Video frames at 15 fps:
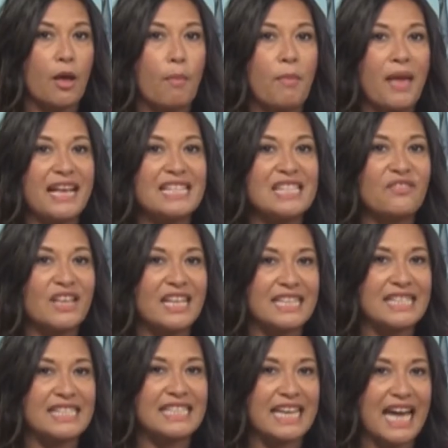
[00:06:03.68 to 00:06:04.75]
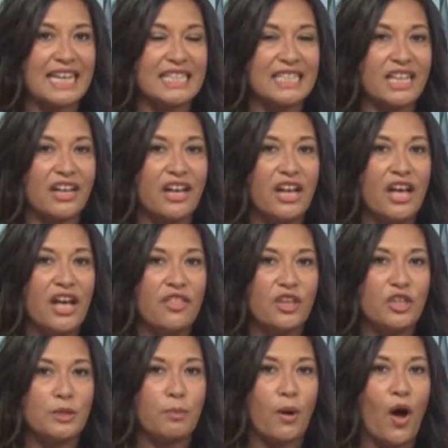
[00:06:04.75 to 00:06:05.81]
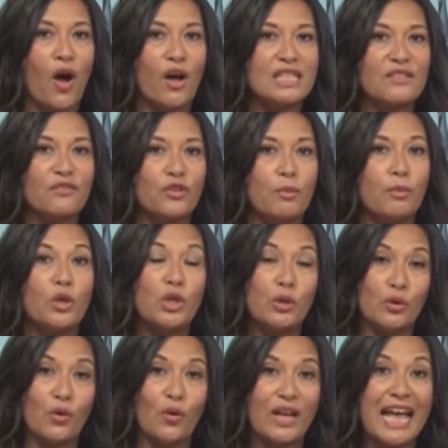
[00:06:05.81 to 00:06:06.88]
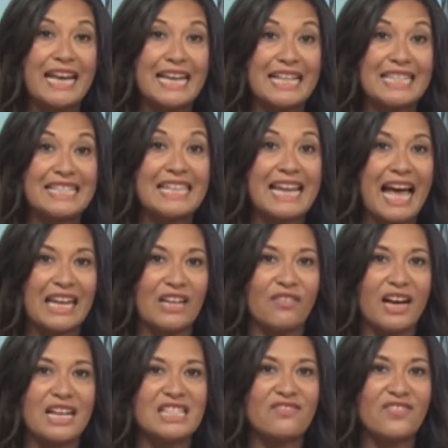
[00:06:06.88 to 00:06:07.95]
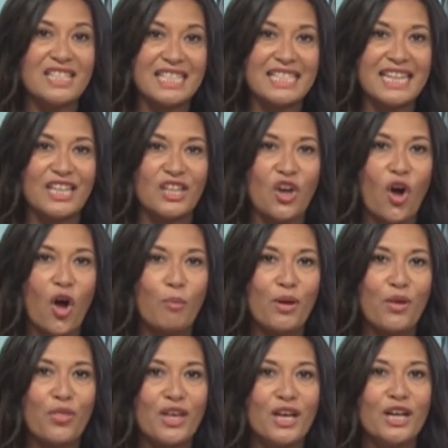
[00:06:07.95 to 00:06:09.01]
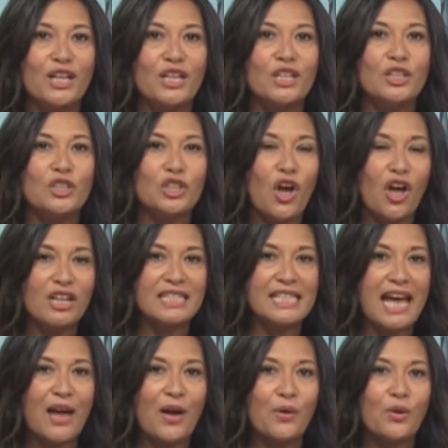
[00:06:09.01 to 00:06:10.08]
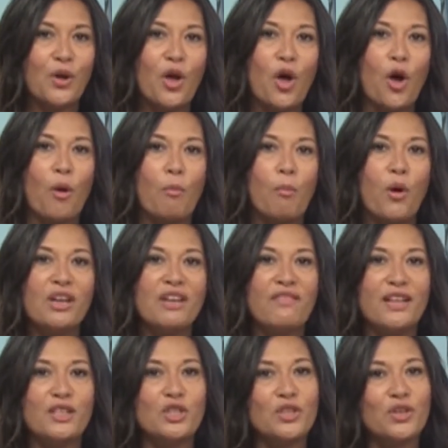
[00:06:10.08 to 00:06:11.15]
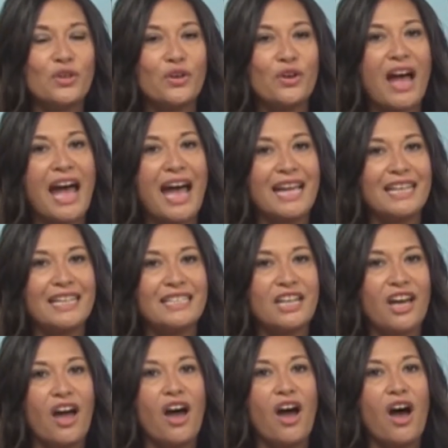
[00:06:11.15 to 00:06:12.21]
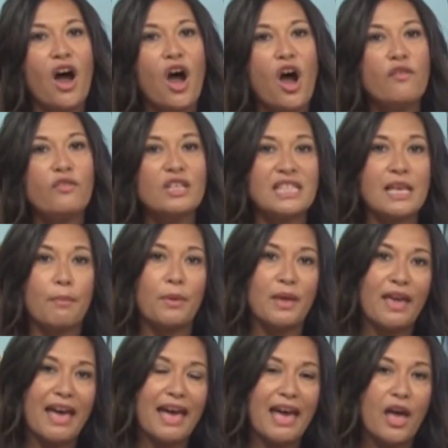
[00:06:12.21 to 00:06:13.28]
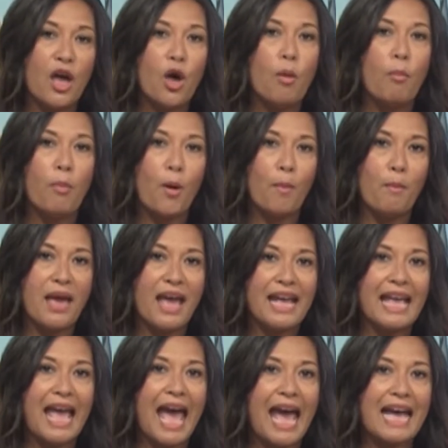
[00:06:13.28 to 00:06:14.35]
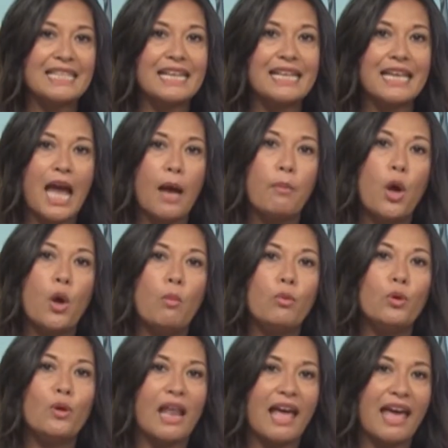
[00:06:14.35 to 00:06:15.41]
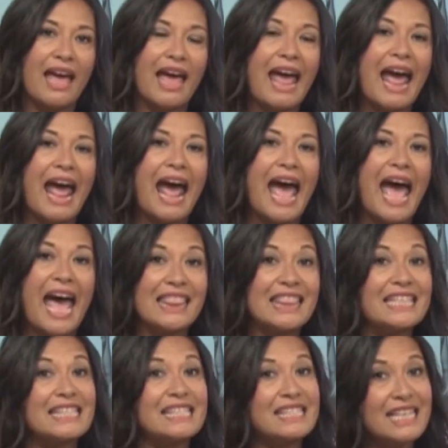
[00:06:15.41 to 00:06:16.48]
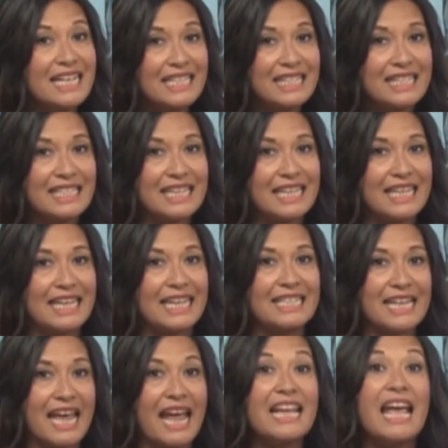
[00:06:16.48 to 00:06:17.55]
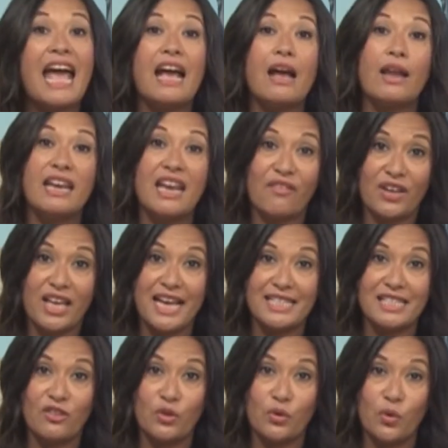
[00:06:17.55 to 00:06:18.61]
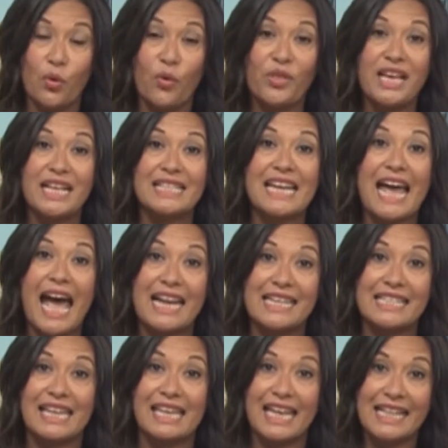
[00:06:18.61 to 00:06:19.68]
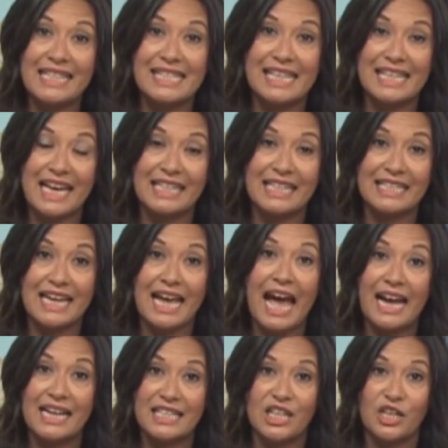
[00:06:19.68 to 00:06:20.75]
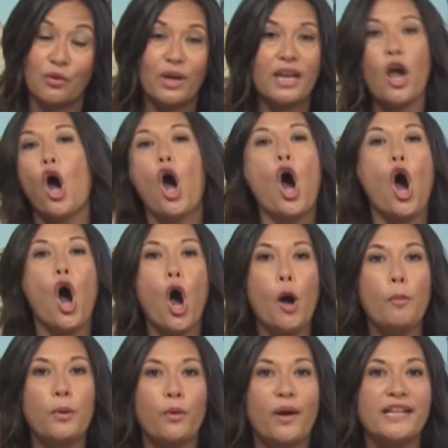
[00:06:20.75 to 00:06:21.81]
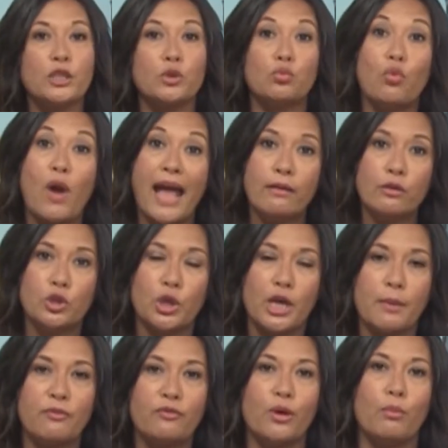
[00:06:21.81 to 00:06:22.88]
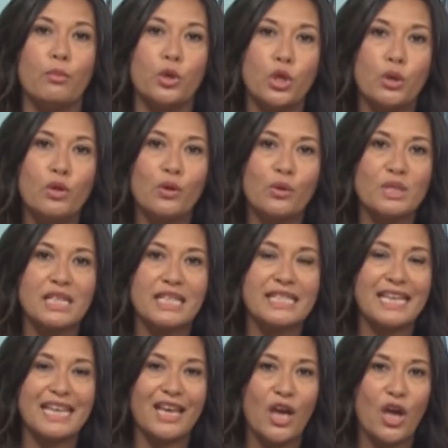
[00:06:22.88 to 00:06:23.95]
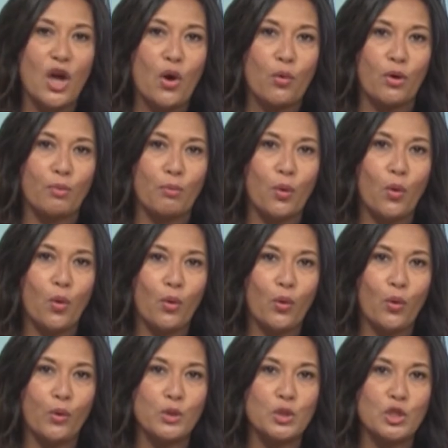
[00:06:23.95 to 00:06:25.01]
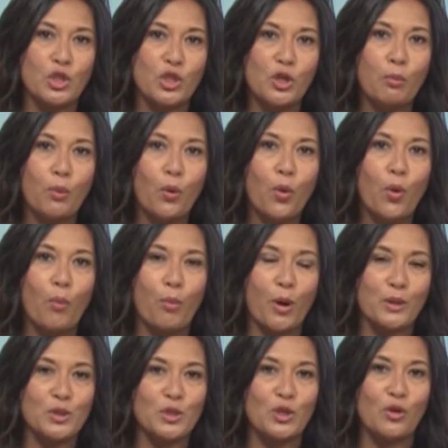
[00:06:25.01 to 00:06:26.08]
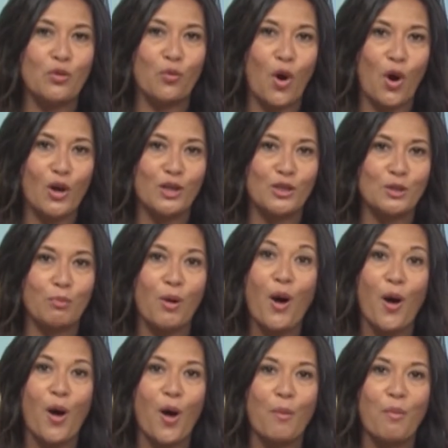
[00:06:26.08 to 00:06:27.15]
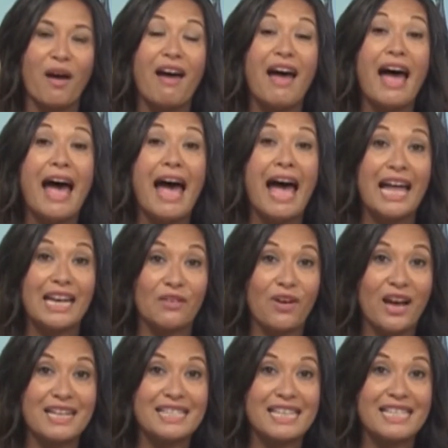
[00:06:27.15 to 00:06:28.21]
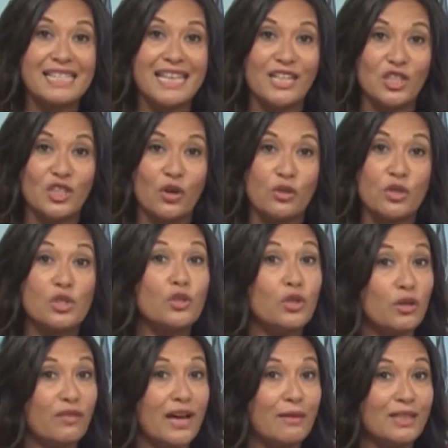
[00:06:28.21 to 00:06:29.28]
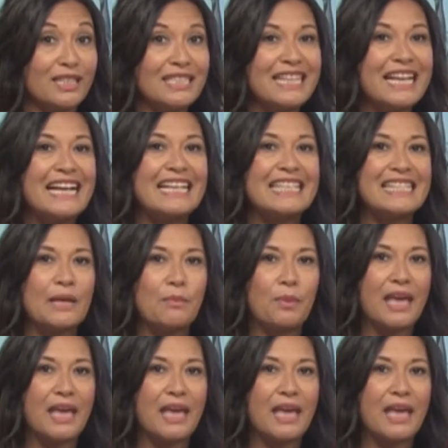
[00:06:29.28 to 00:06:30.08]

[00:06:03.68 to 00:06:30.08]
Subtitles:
Bays of Eastern Canada that departs from New York and ends in Halifax, visiting Yarmouth, Charlottetown, Bonaventure Island, Havre Saint-Pierre, Bon-May and Capo Mulaire, and the 16-day Navigating the Northeast and Atlantic Canada itinerary operates round trip from New York City with port calls to Newport, Boston, Rockland, Bar Harbor, Halifax, St. John's, Newfoundland, St.